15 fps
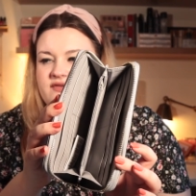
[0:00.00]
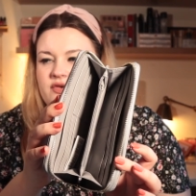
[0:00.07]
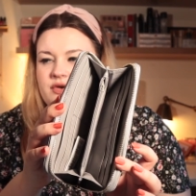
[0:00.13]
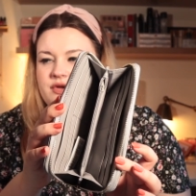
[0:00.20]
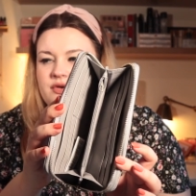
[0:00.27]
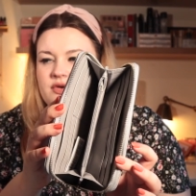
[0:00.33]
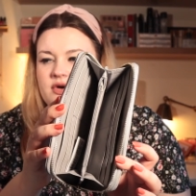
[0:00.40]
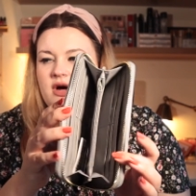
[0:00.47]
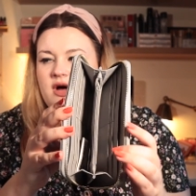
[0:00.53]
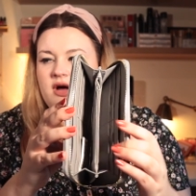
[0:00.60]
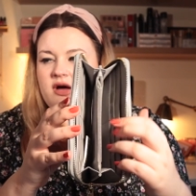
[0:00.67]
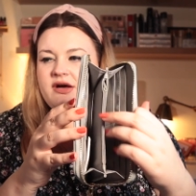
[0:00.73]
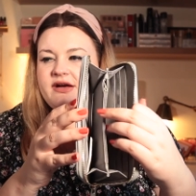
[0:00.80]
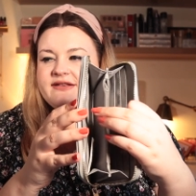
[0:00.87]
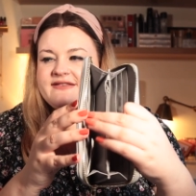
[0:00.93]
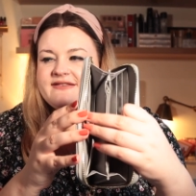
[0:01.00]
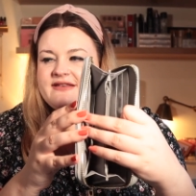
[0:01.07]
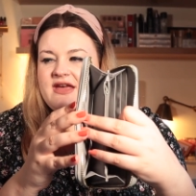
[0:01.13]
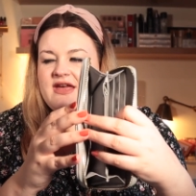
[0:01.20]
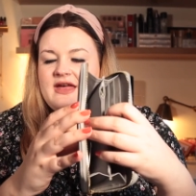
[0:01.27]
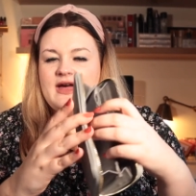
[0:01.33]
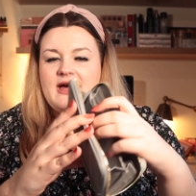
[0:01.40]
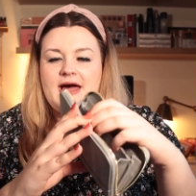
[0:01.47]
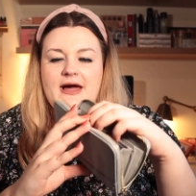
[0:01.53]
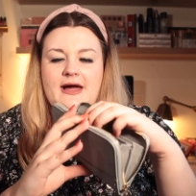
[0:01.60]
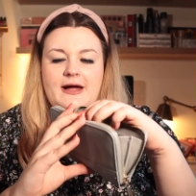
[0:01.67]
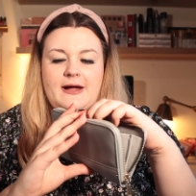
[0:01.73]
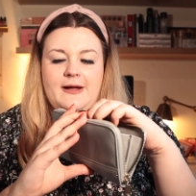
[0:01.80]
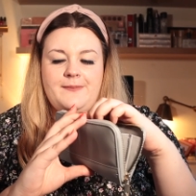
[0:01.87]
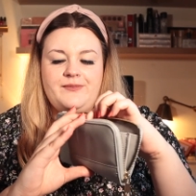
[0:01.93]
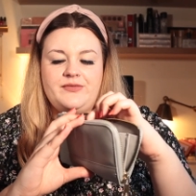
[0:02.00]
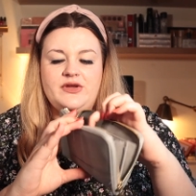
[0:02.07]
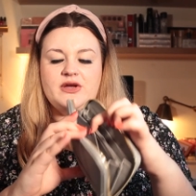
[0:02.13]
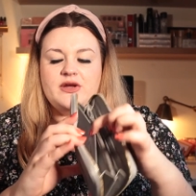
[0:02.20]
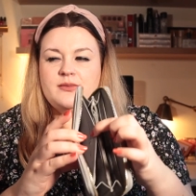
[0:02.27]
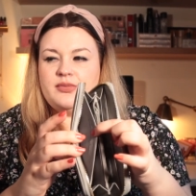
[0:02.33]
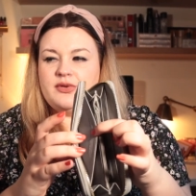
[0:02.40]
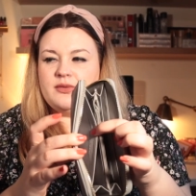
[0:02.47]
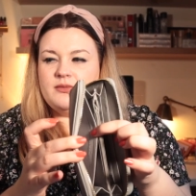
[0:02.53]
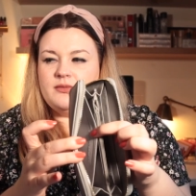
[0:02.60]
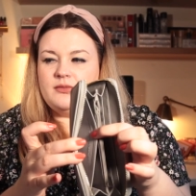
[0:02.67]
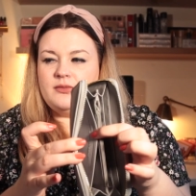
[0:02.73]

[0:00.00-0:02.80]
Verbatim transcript: for your cards. Um, you can put